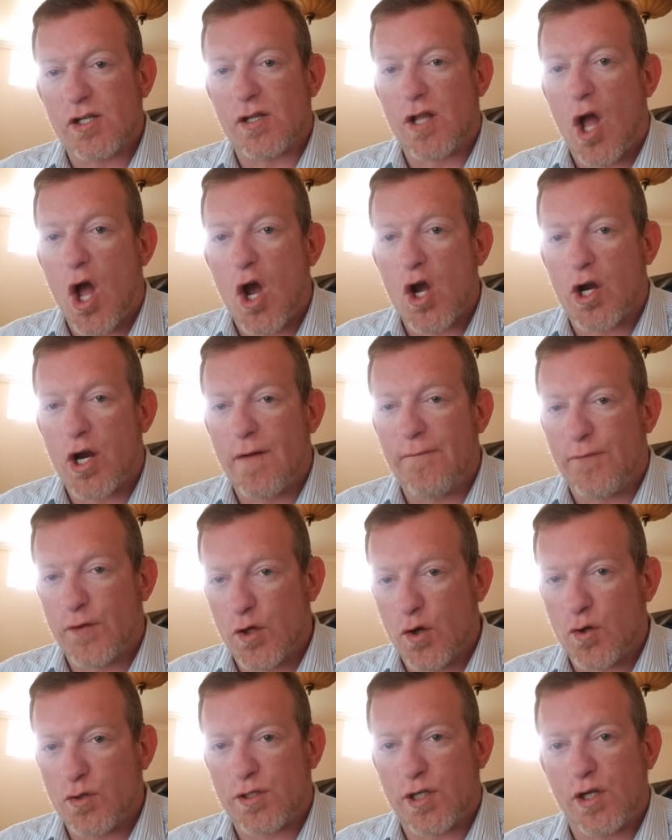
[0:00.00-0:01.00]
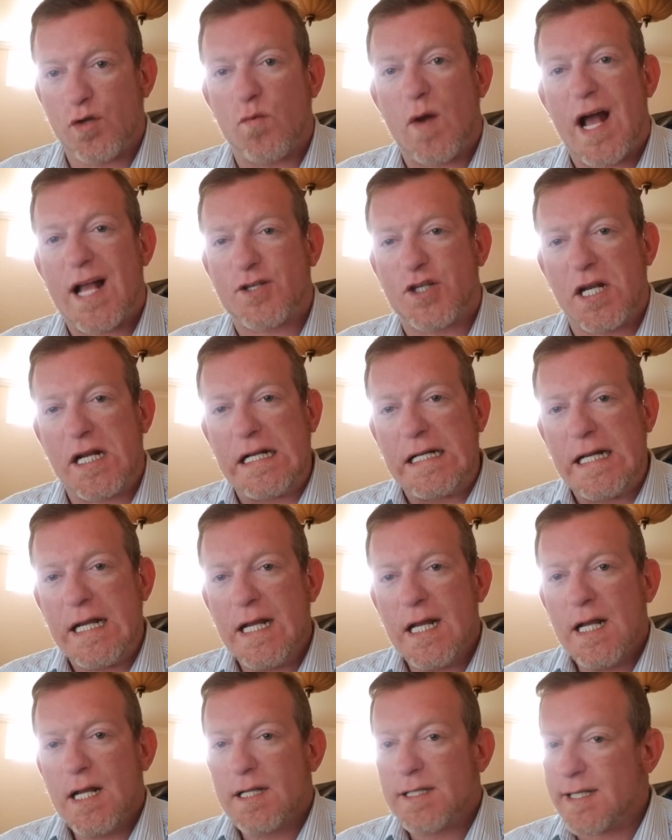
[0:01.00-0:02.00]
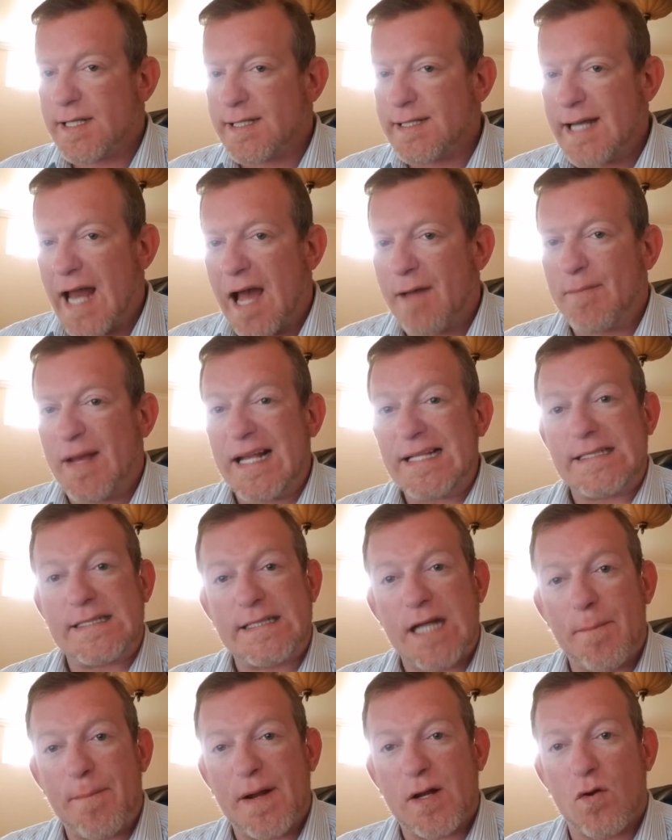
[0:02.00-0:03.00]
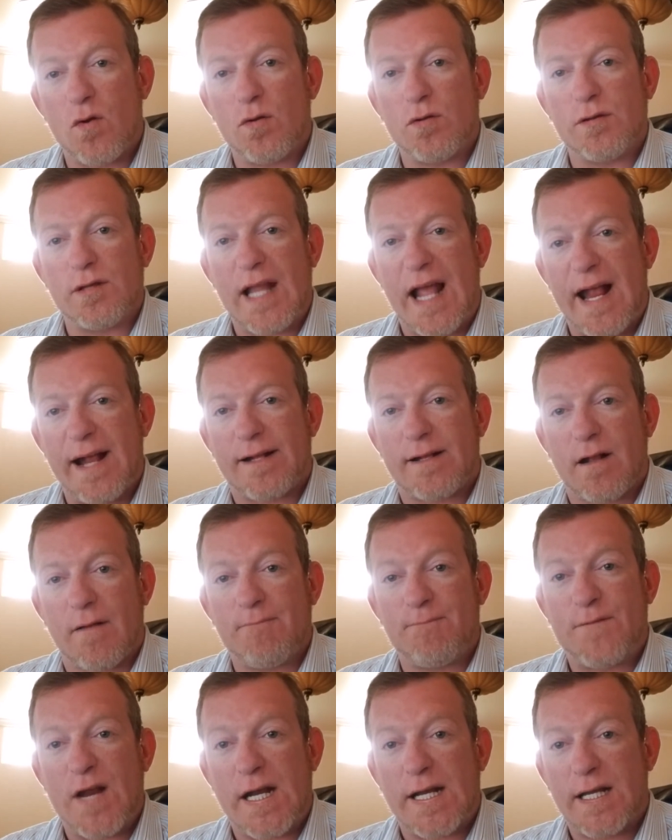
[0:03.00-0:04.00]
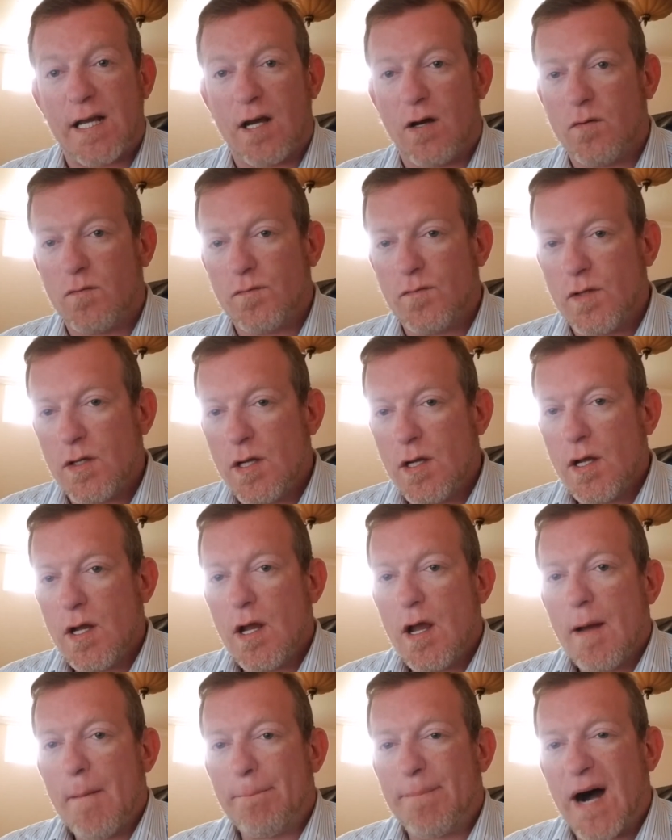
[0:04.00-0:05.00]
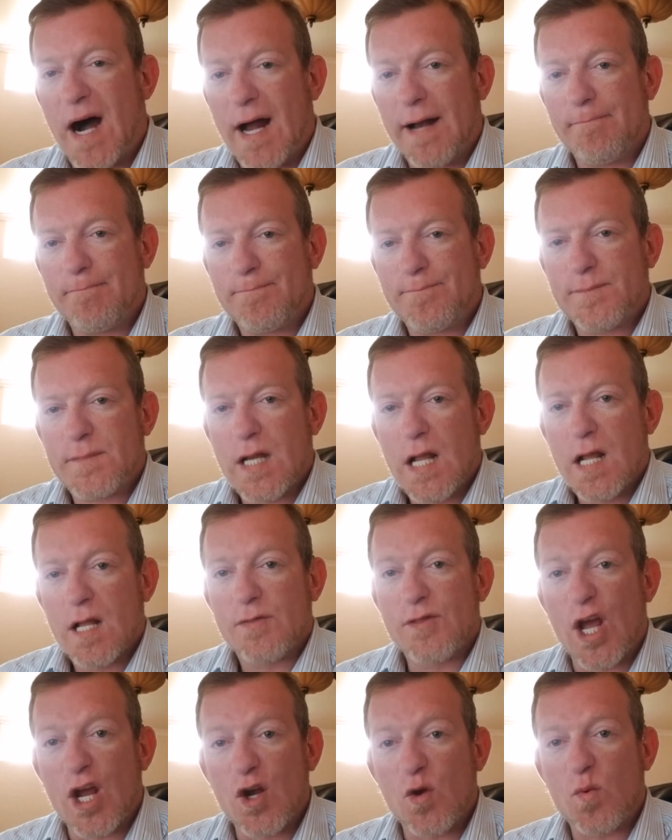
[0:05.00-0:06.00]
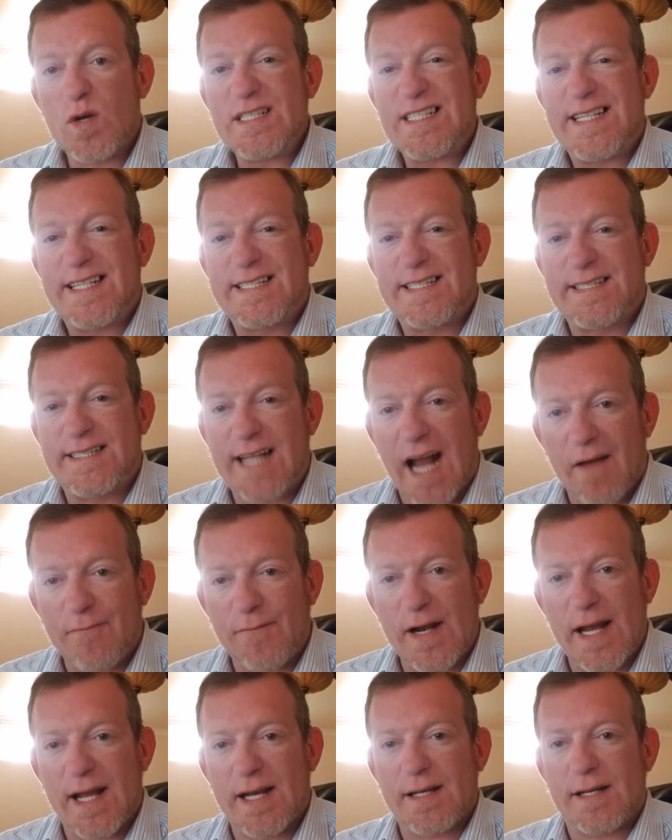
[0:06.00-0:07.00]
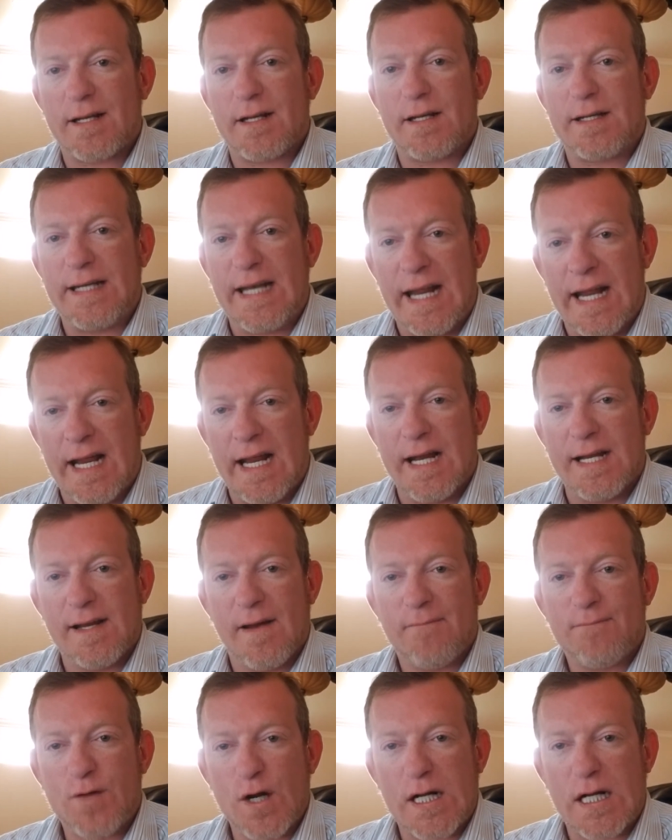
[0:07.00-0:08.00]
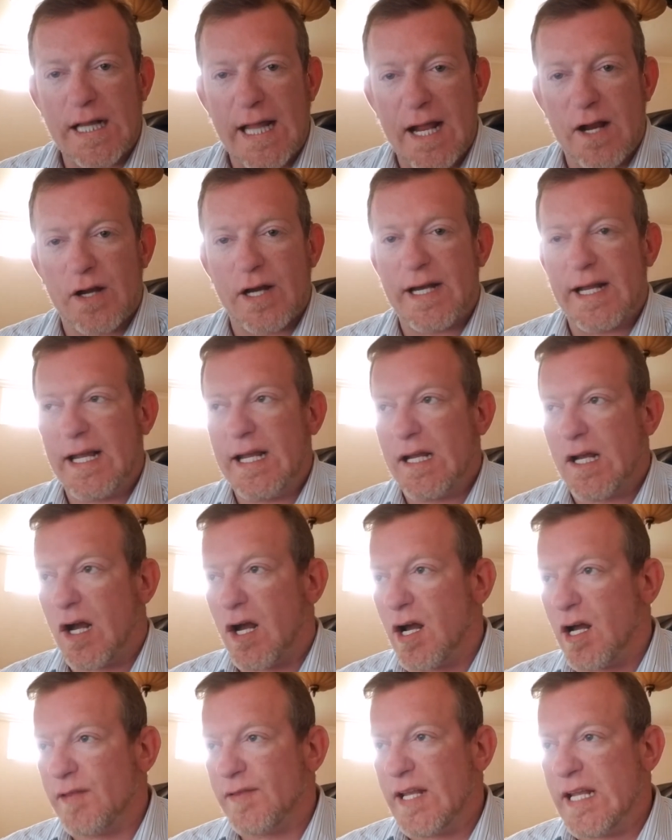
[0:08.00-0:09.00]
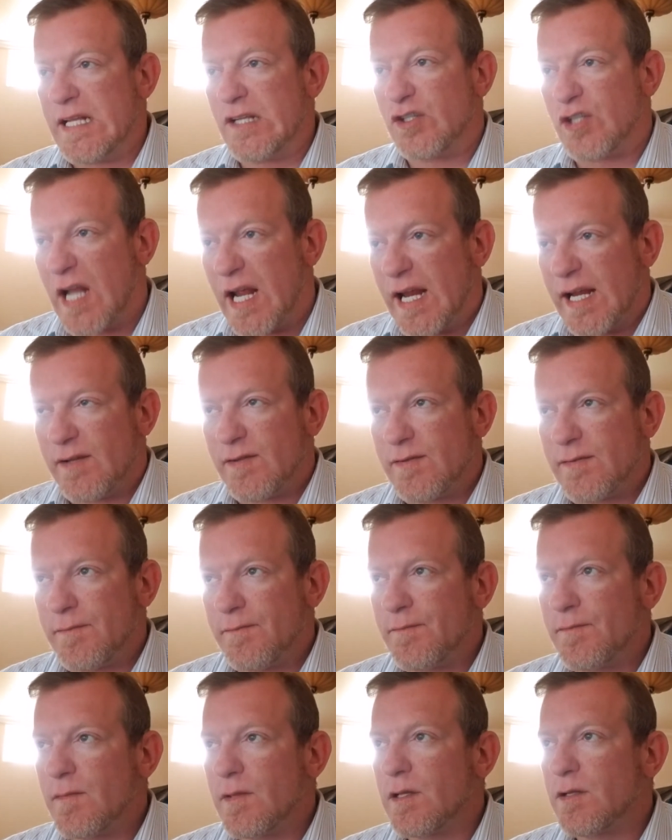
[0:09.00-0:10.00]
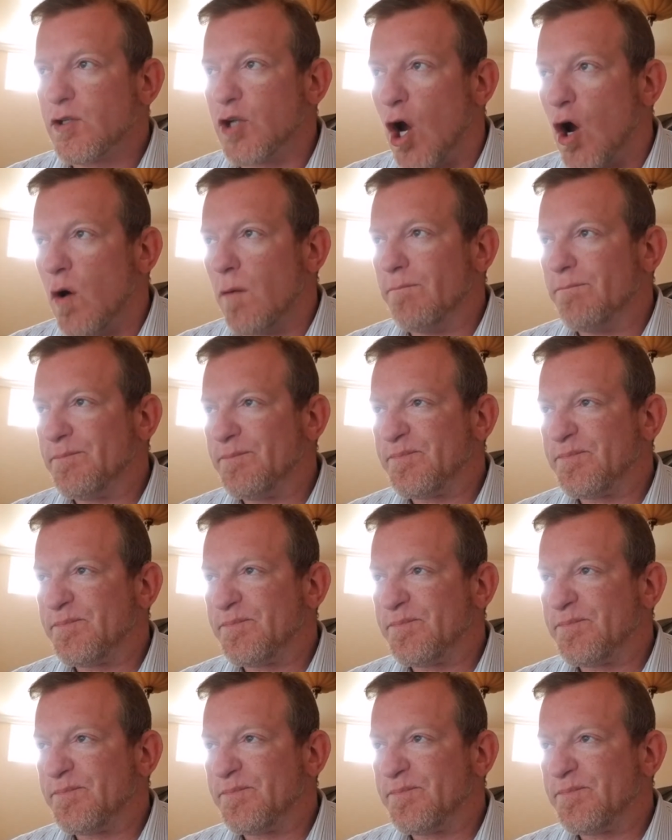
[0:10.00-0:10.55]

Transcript: is longer for those of you watching. This is not my typical length of video. But there was definite need for clarity on these things. So,